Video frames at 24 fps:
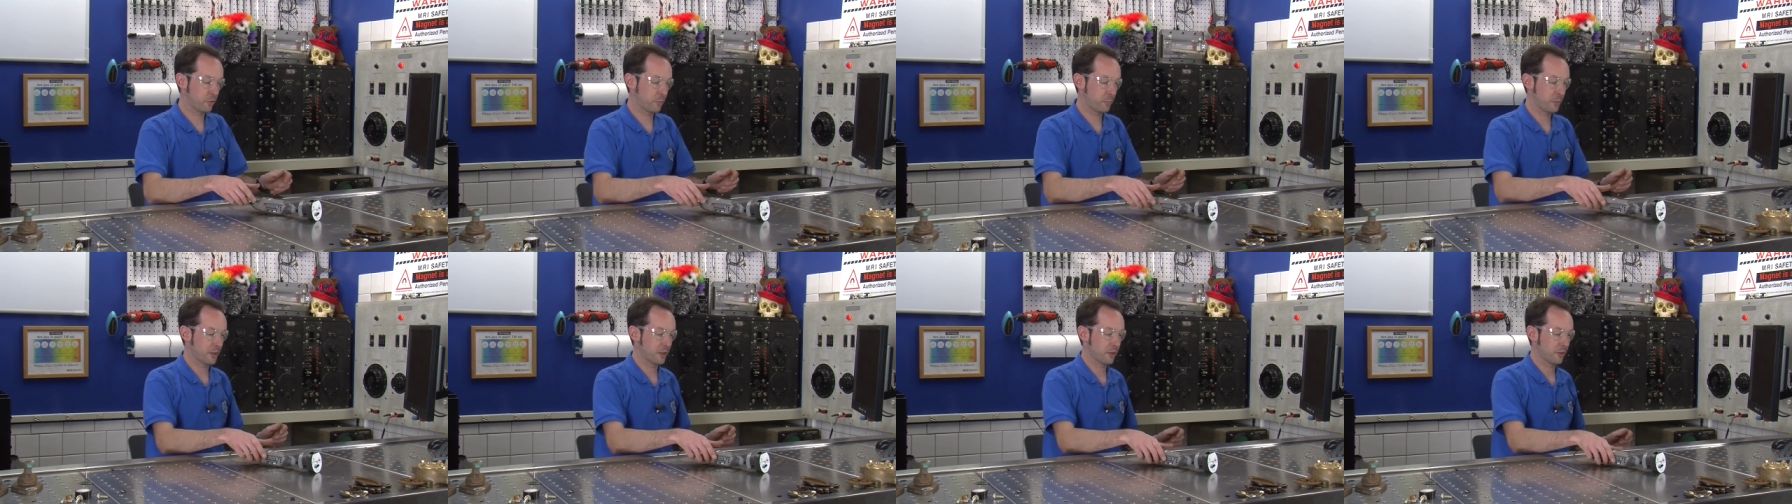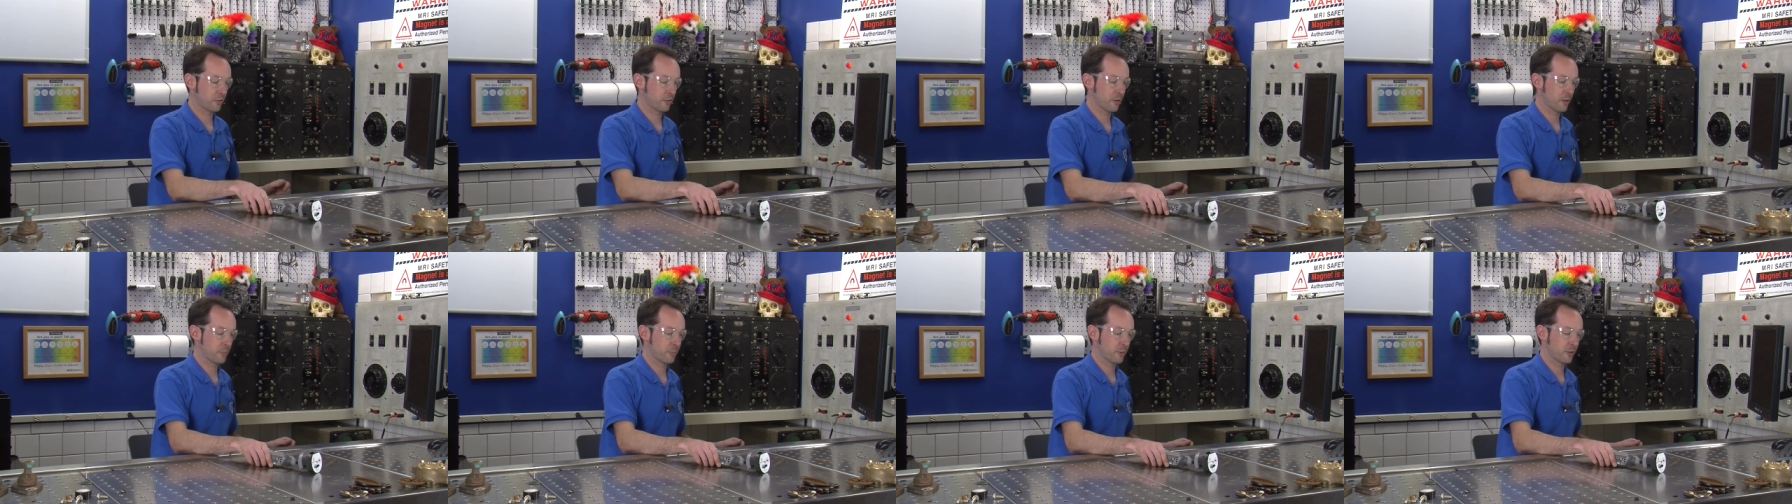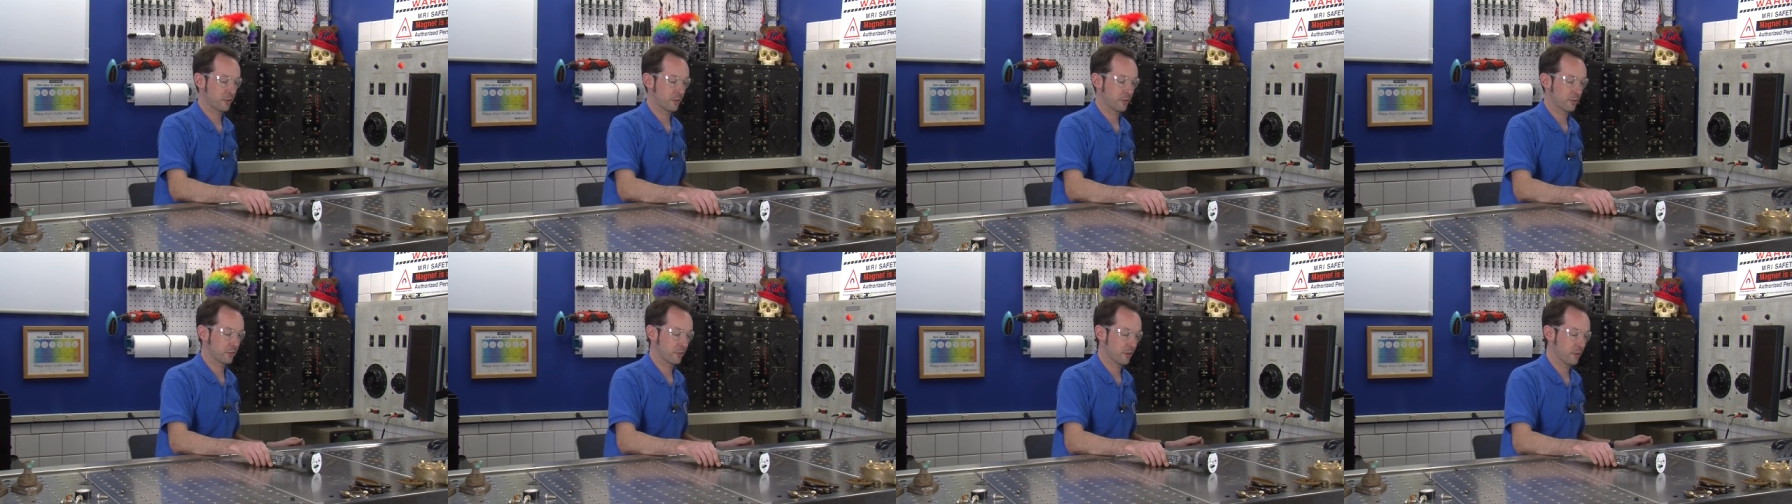spin this up
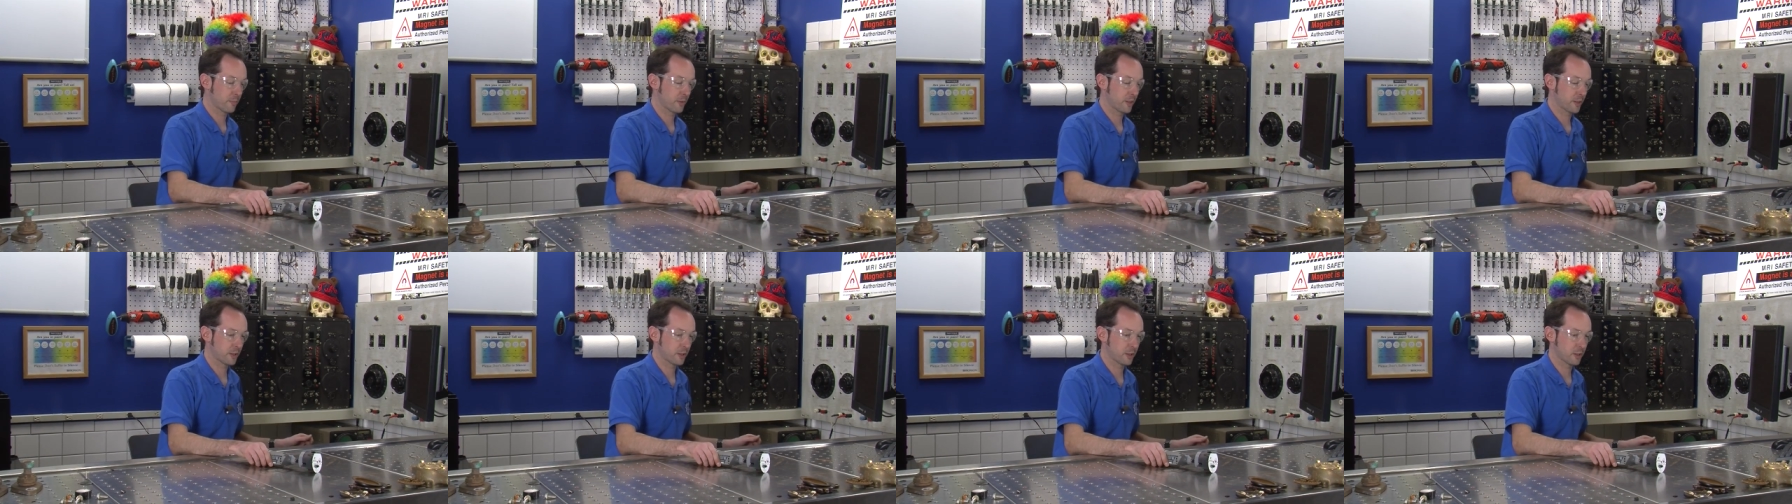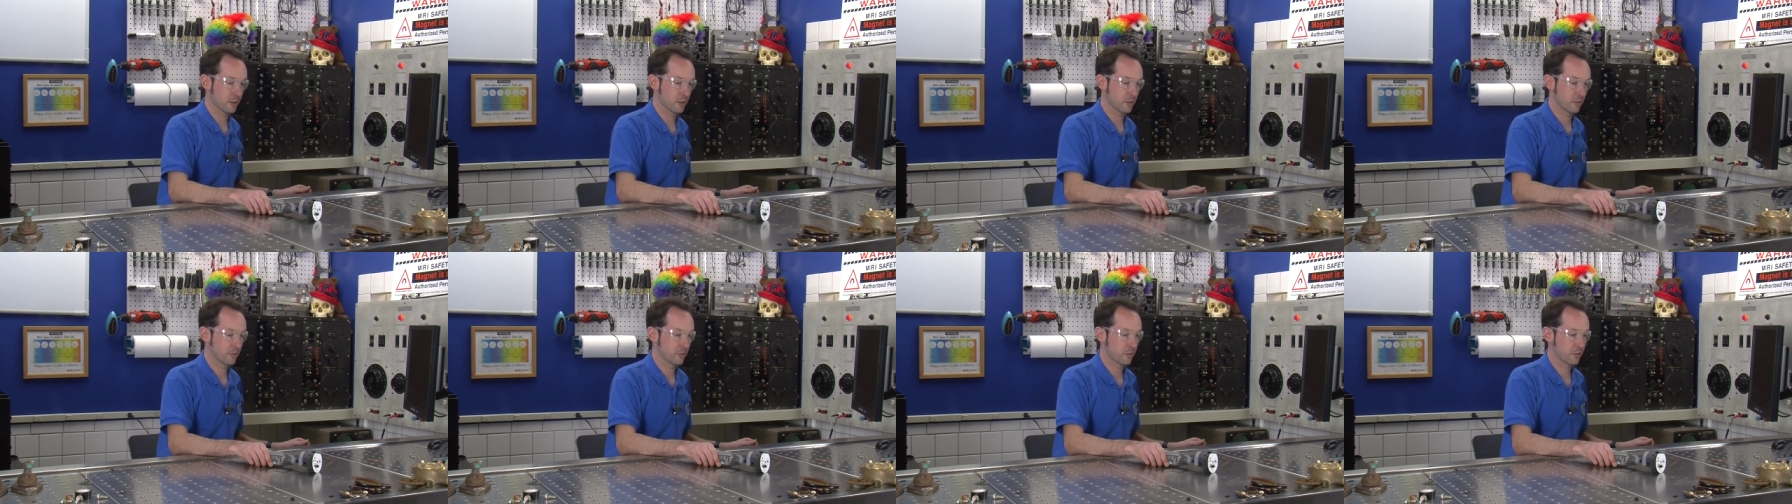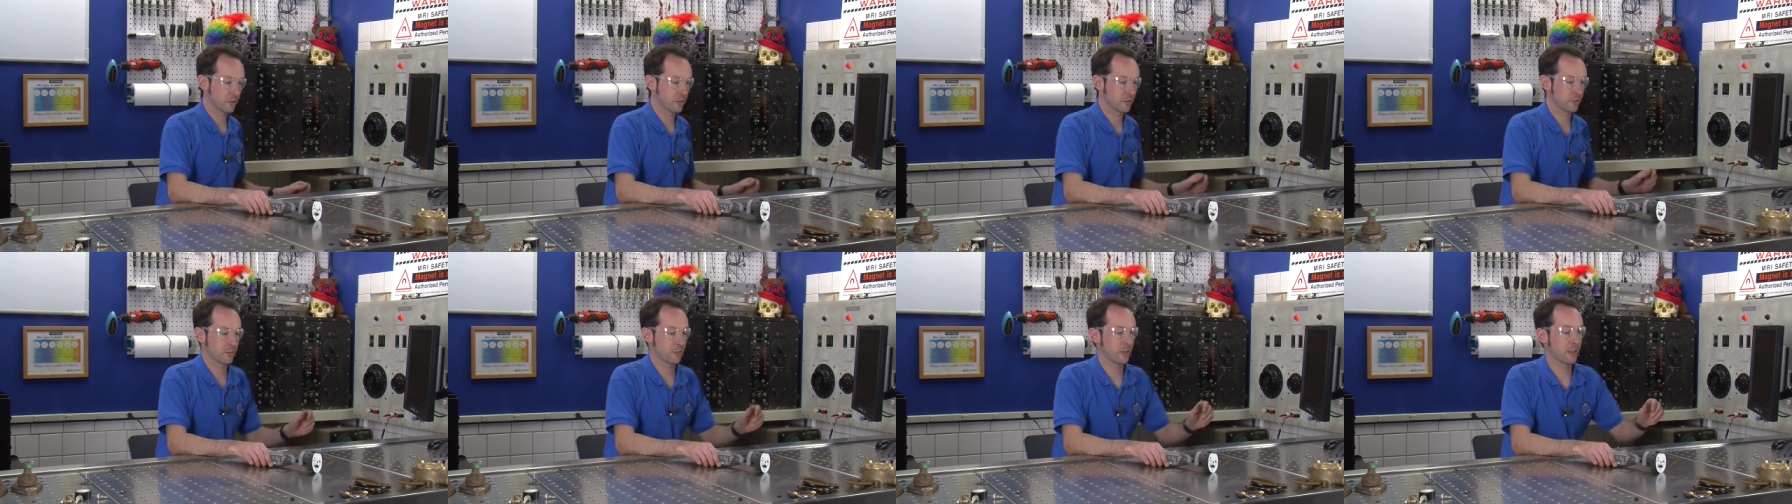until something gives,
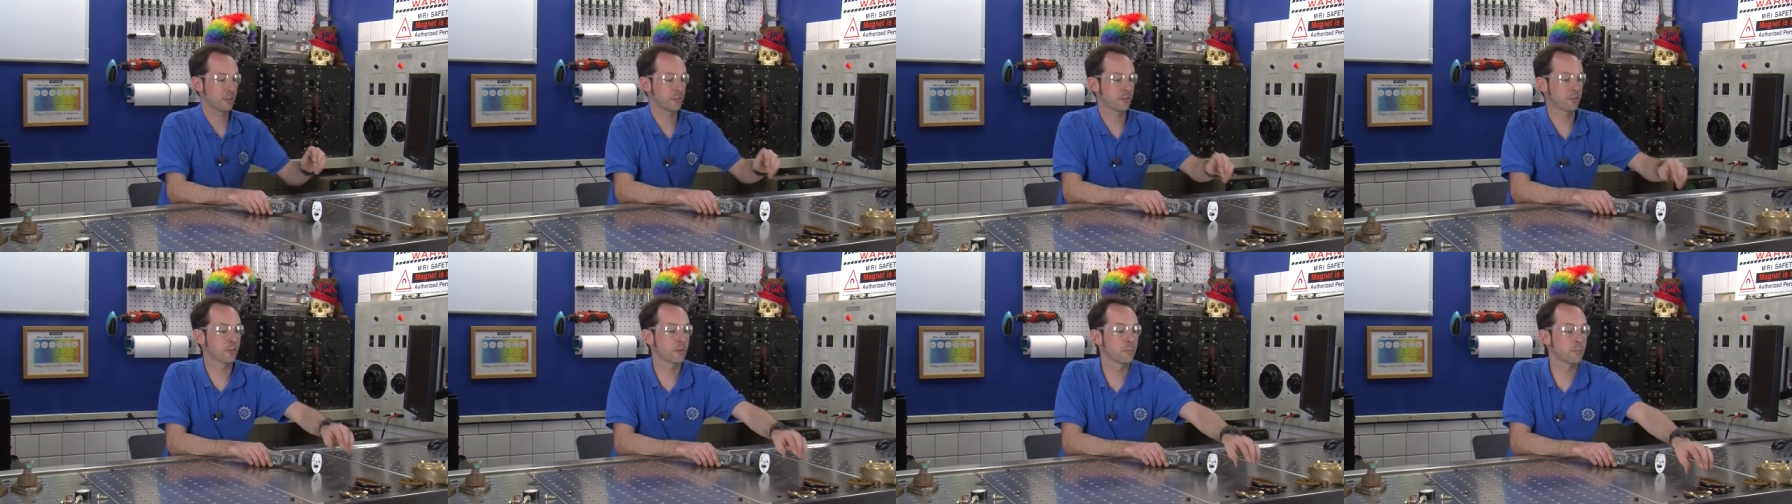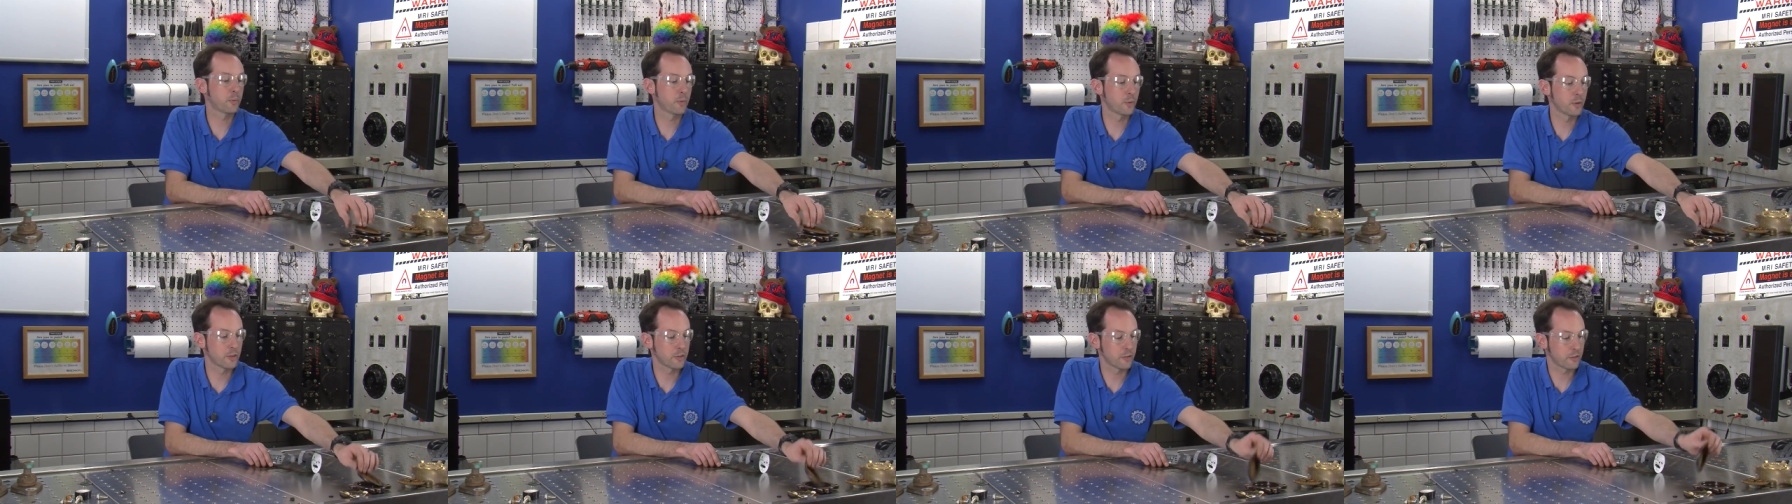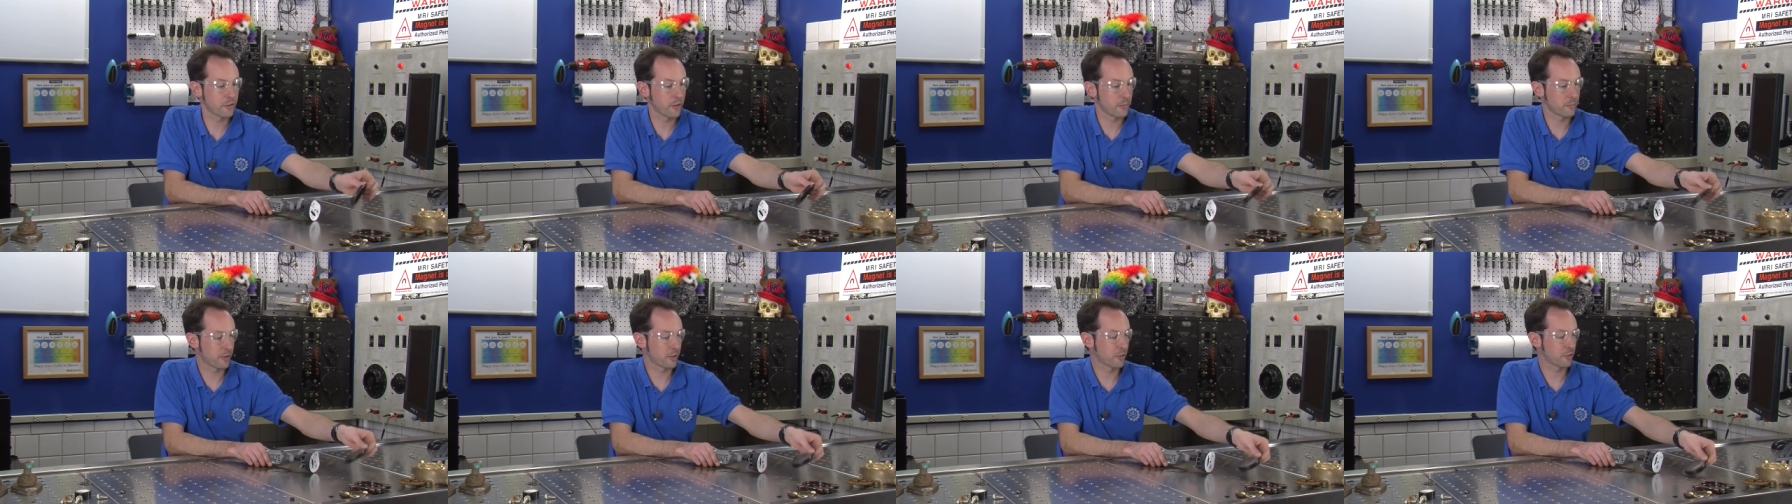because at some point,
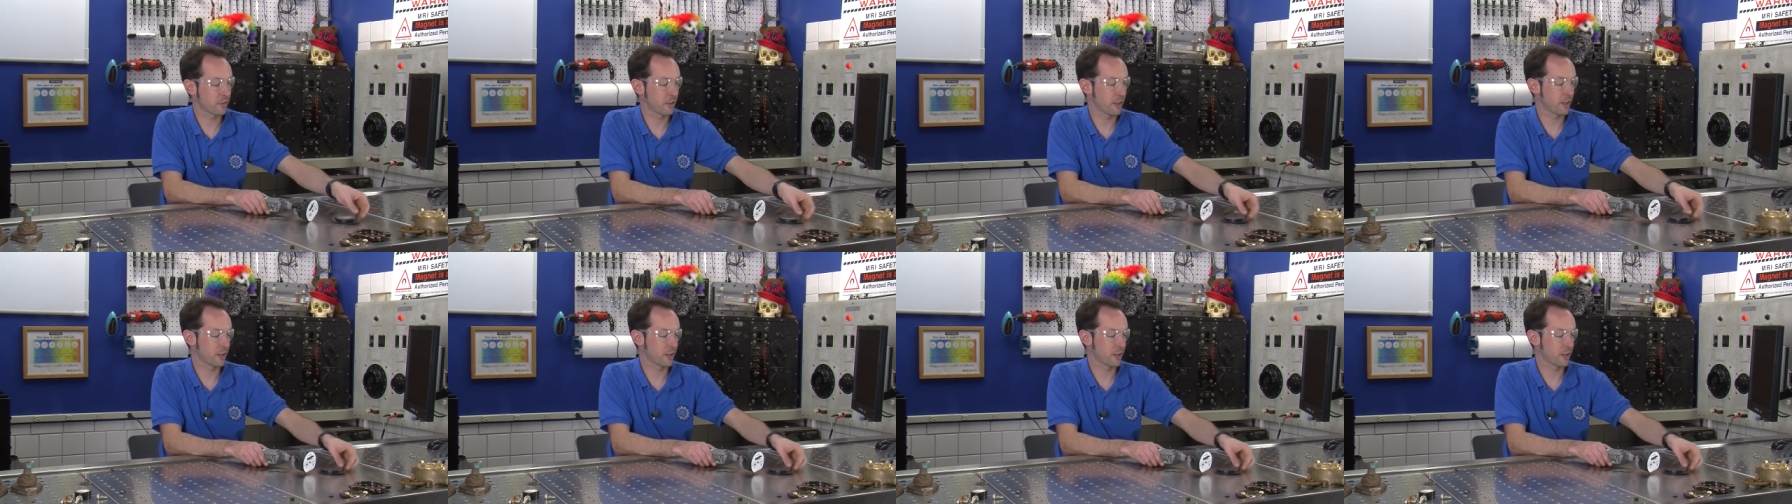something's